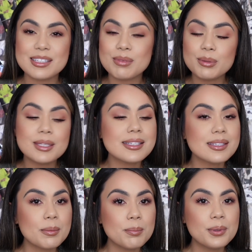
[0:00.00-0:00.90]
Something really
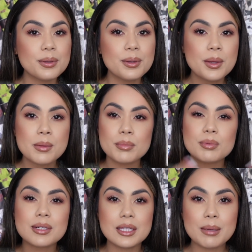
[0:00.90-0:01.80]
simple, but
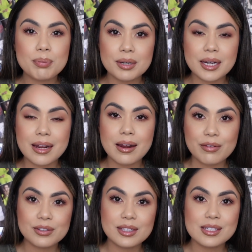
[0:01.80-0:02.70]
really pretty and
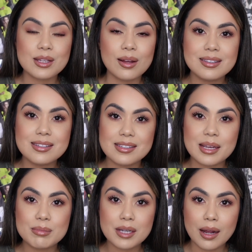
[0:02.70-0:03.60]
effortless all at the
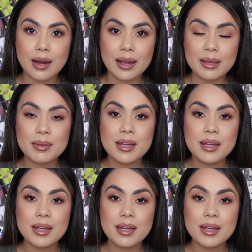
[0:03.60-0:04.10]
same time.